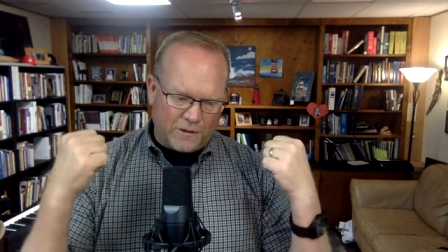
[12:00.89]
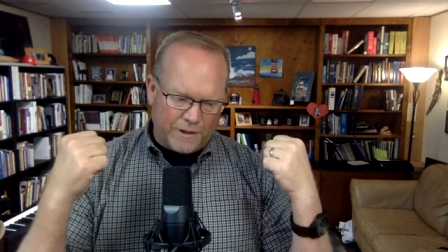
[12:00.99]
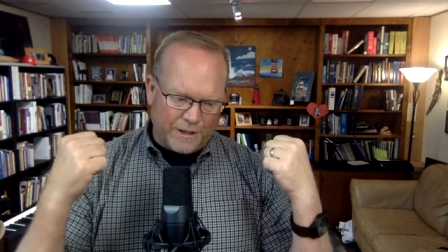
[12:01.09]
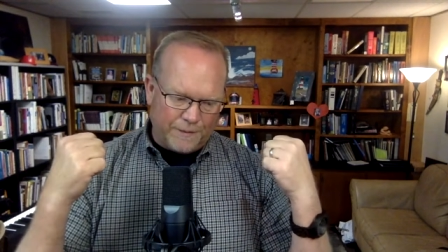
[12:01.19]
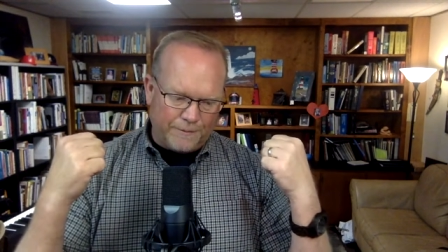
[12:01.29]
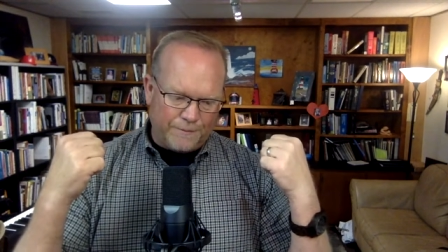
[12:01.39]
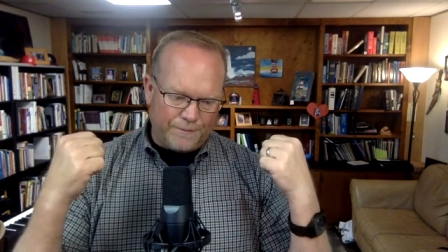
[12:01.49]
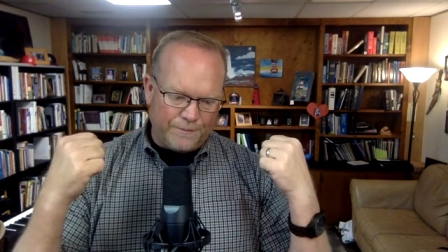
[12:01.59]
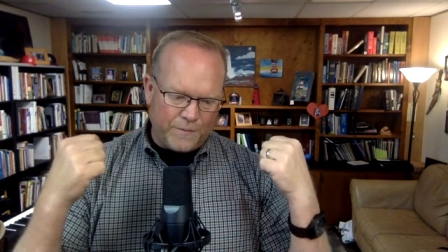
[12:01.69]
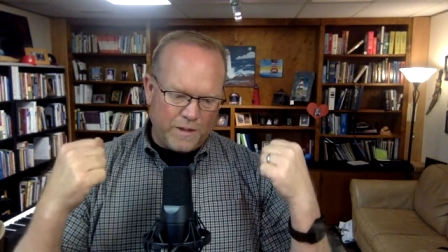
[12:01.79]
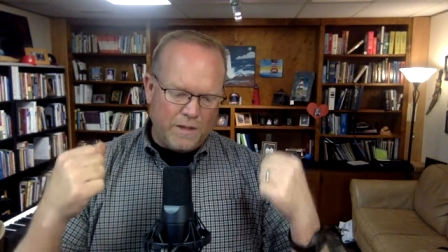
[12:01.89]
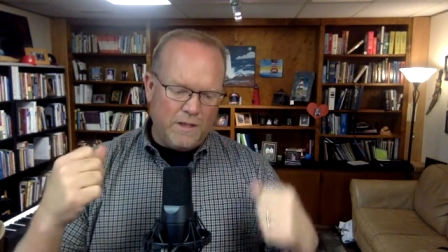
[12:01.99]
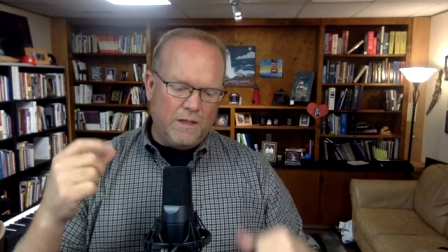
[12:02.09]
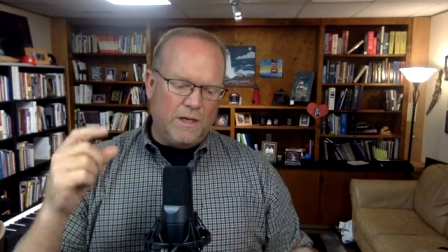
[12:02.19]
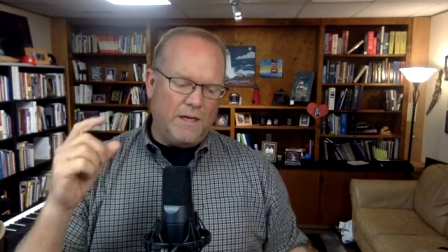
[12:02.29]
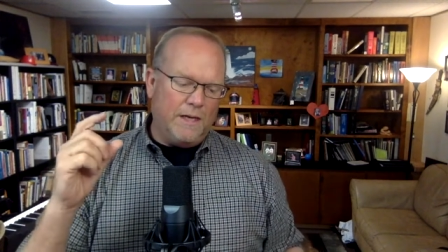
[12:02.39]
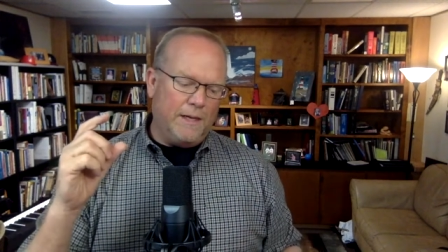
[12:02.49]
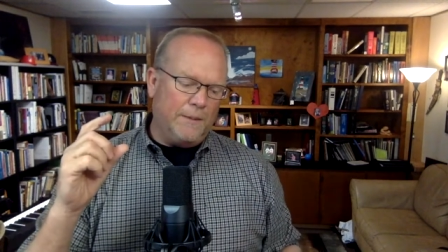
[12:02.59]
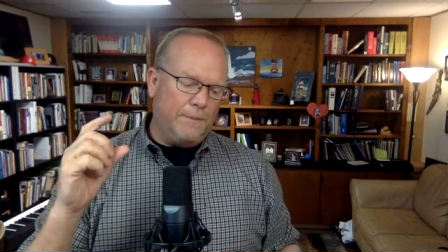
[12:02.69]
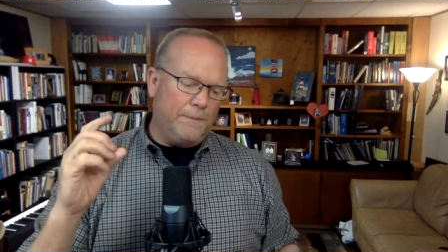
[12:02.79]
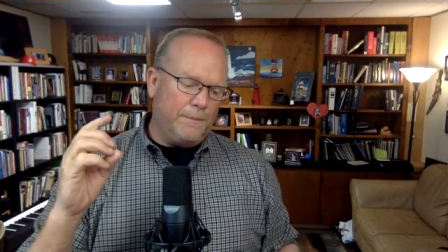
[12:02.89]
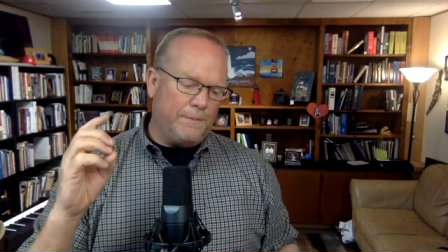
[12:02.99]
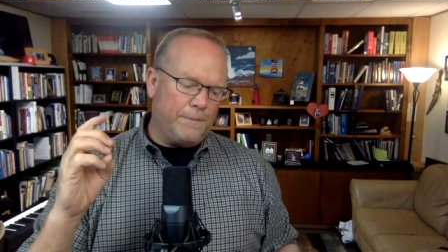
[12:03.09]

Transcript: Him. Um,